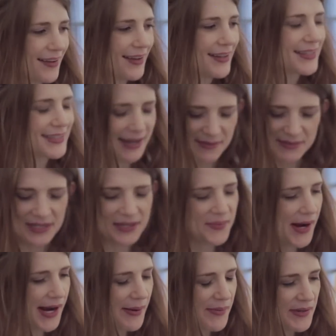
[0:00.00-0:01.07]
he decided he was gonna
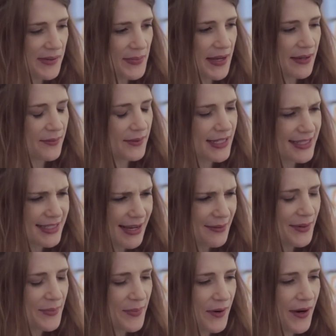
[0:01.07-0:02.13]
break up with me. And what he said
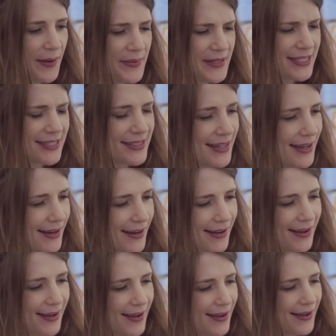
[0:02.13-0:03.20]
when he broke up, he just said,
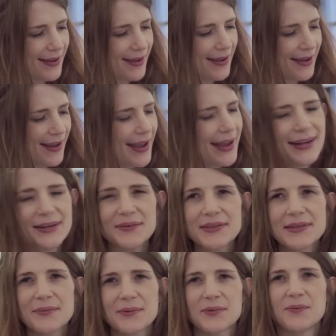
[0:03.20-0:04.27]
anyone
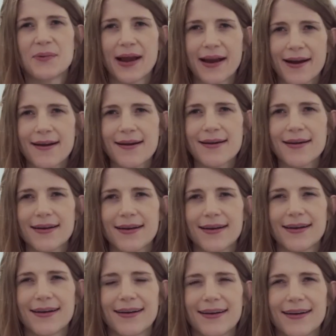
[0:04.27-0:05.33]
that would wear
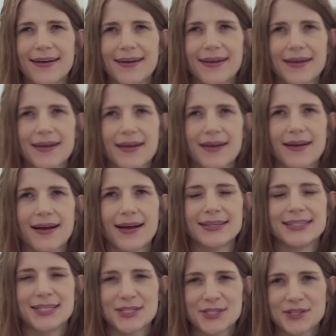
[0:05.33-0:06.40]
a
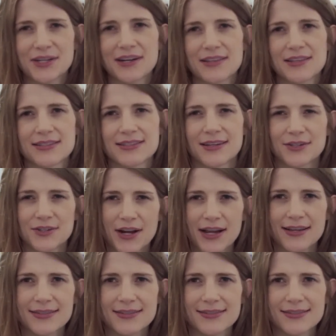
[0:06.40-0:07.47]
t-shirt under the
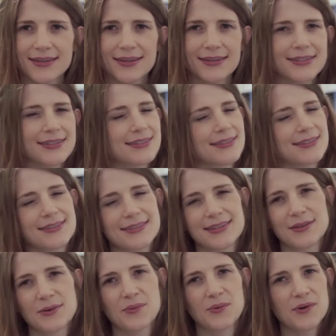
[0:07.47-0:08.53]
sundress just doesn't see
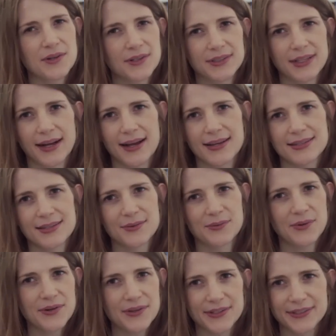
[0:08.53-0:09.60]
the world like I see the
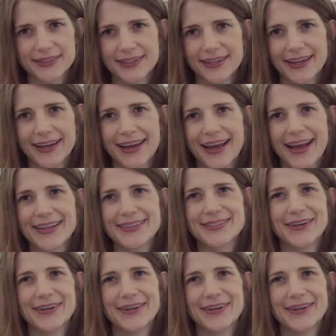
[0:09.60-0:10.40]
world. And so